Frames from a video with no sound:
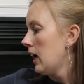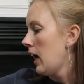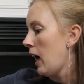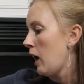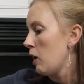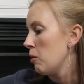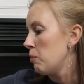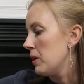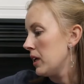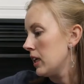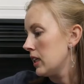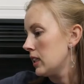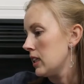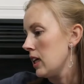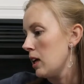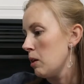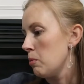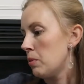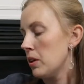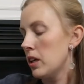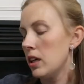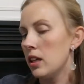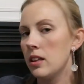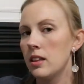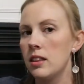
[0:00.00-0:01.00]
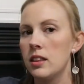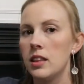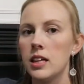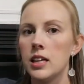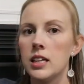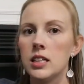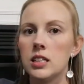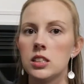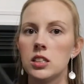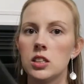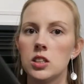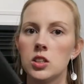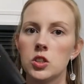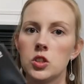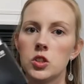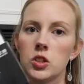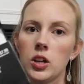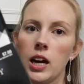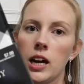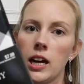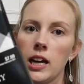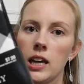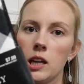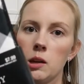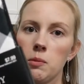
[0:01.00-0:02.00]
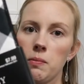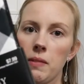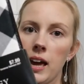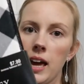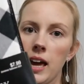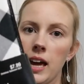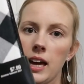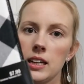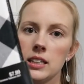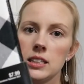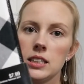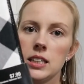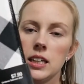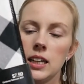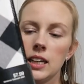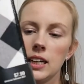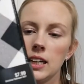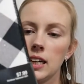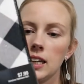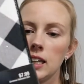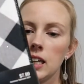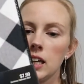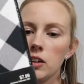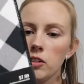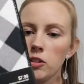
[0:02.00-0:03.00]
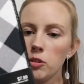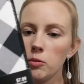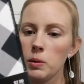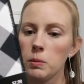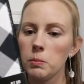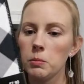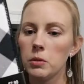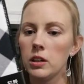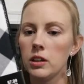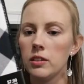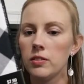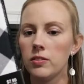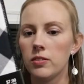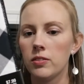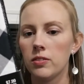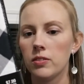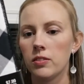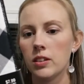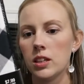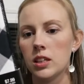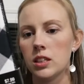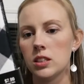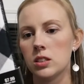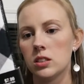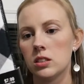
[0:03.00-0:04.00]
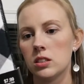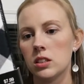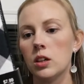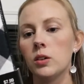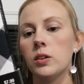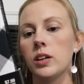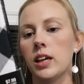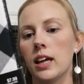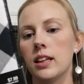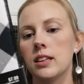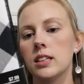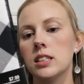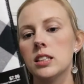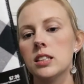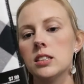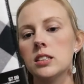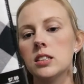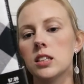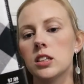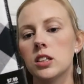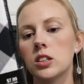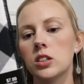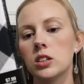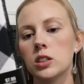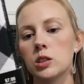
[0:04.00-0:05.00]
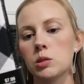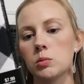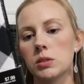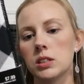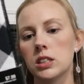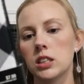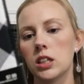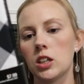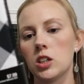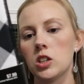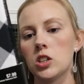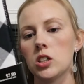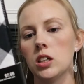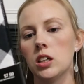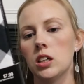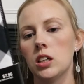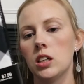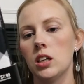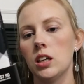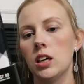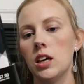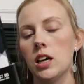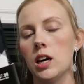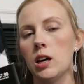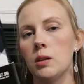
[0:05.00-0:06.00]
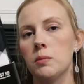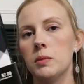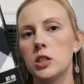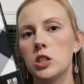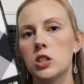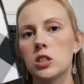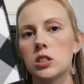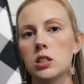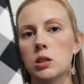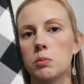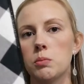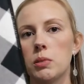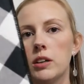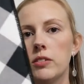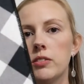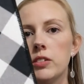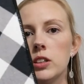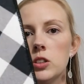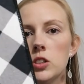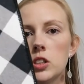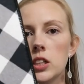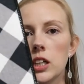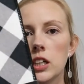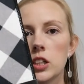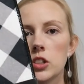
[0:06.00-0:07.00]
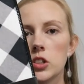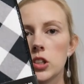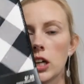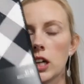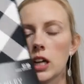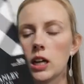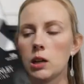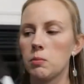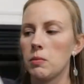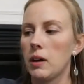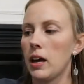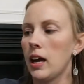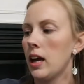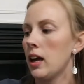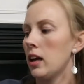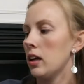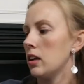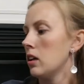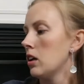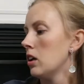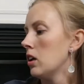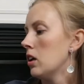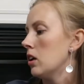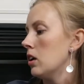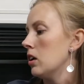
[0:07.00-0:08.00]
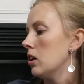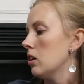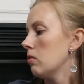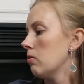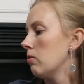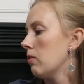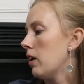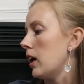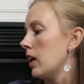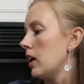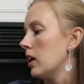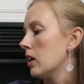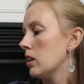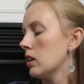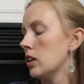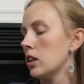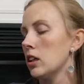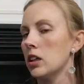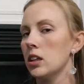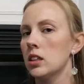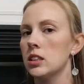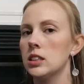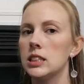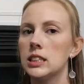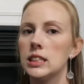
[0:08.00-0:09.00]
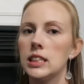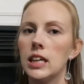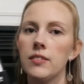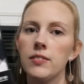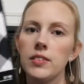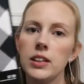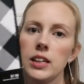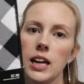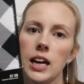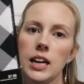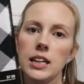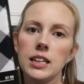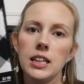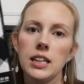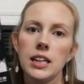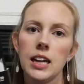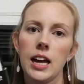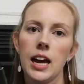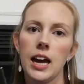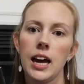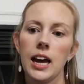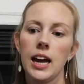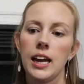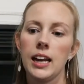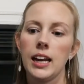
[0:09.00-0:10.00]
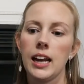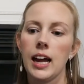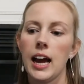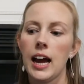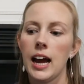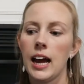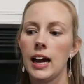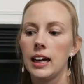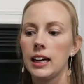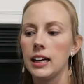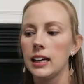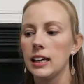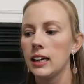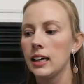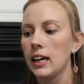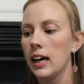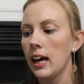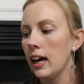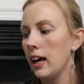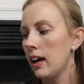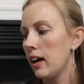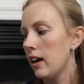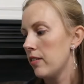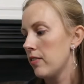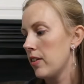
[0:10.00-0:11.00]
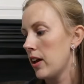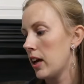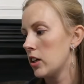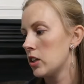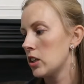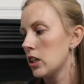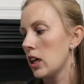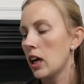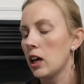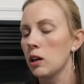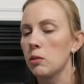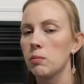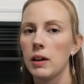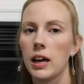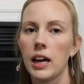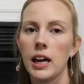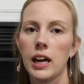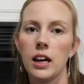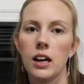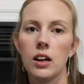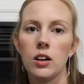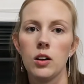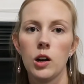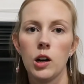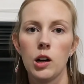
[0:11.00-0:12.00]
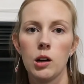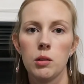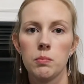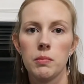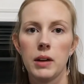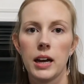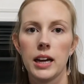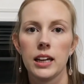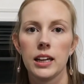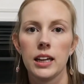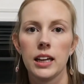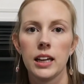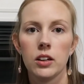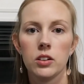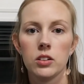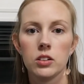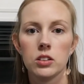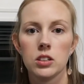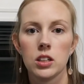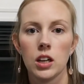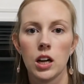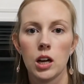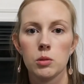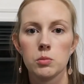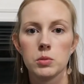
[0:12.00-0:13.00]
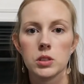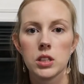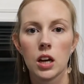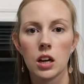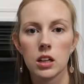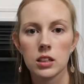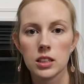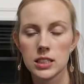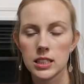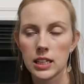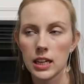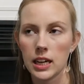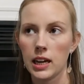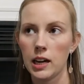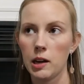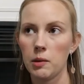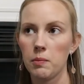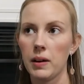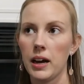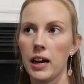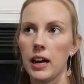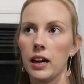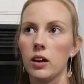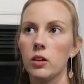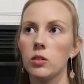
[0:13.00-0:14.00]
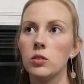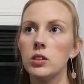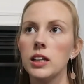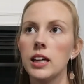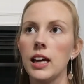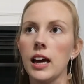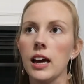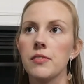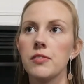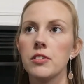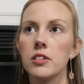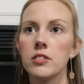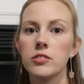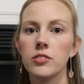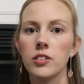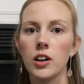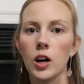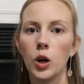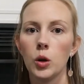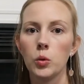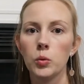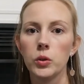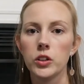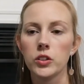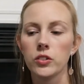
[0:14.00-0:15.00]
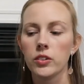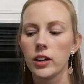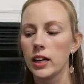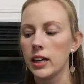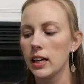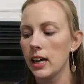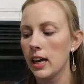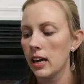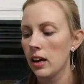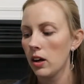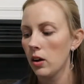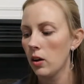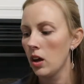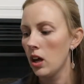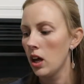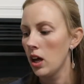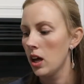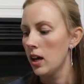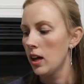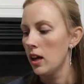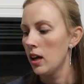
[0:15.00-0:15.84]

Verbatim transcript: I picked up this drying mat, and I can't remember if this, oh yeah, this is in the Christmas section. It's just a buffalo check drying mat. Regular $7.99. I have a drying mat out on my countertops all the time. I only have a fall one right now,